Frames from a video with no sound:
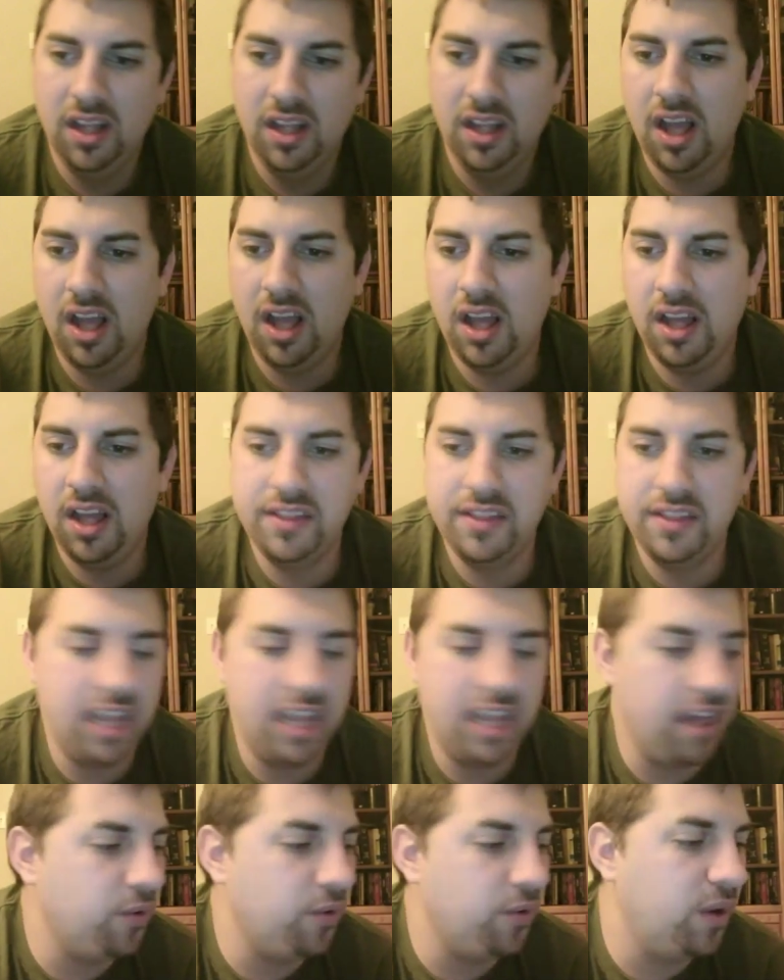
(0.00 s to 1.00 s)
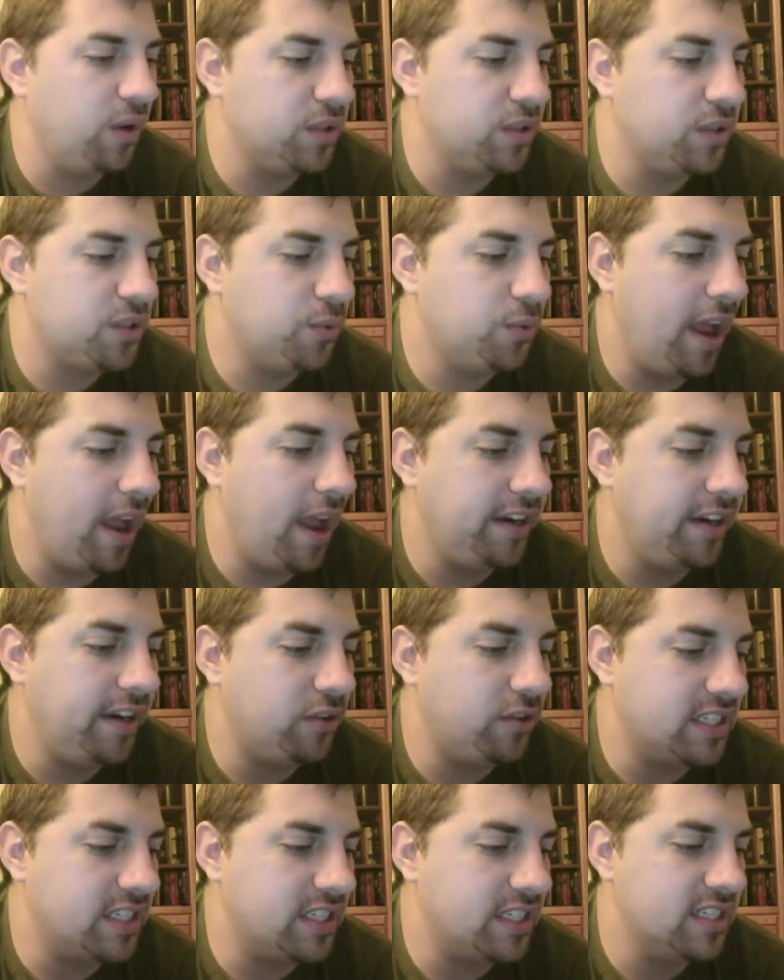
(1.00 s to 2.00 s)
The other one was wedding
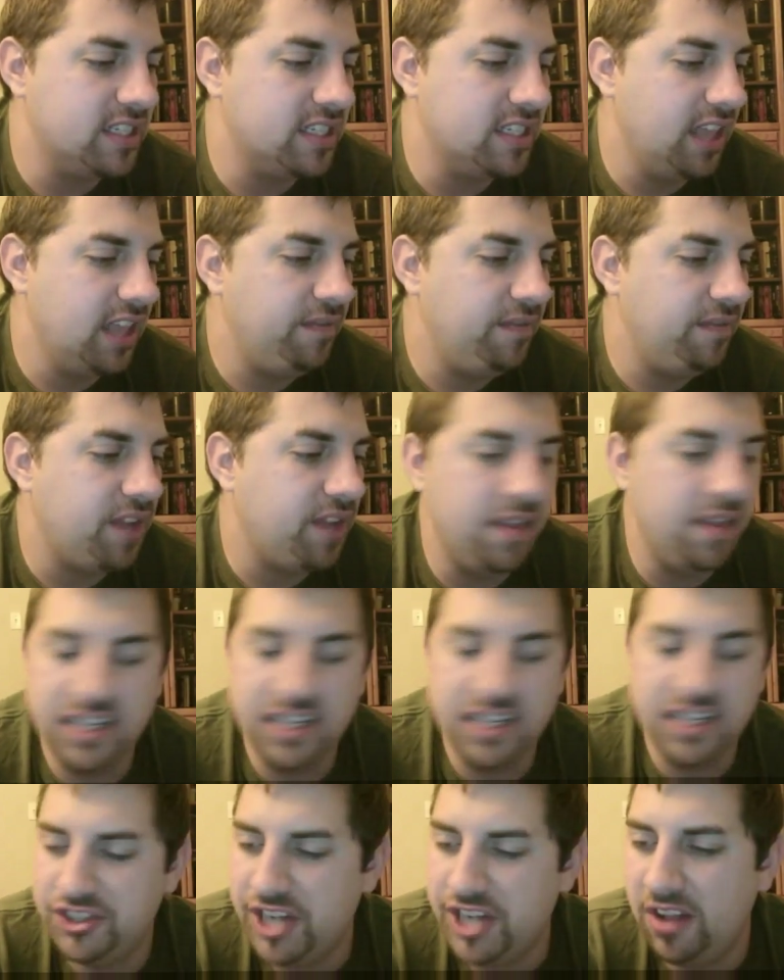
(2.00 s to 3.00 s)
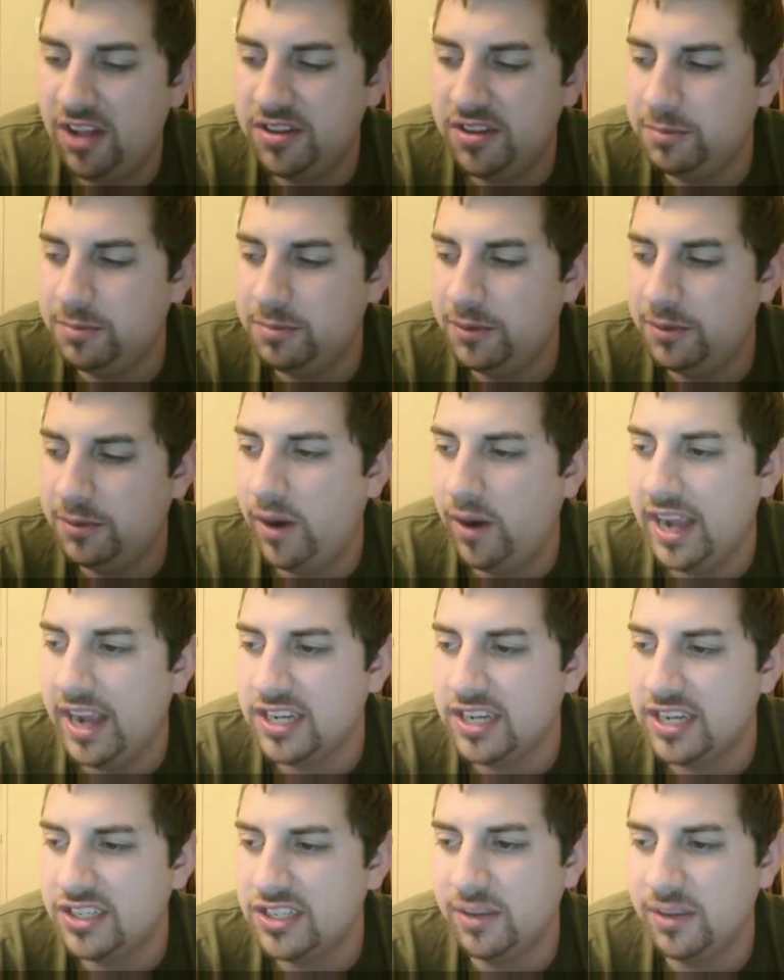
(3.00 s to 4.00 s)
dresses, and they've done this challenge before,
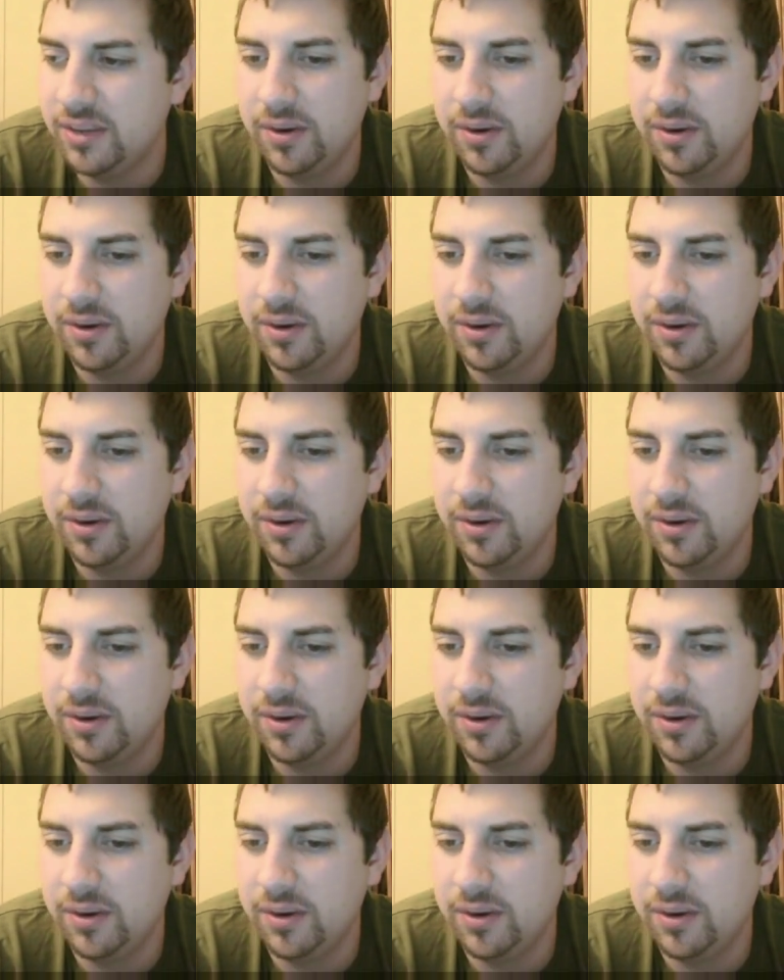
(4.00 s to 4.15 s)
actually, where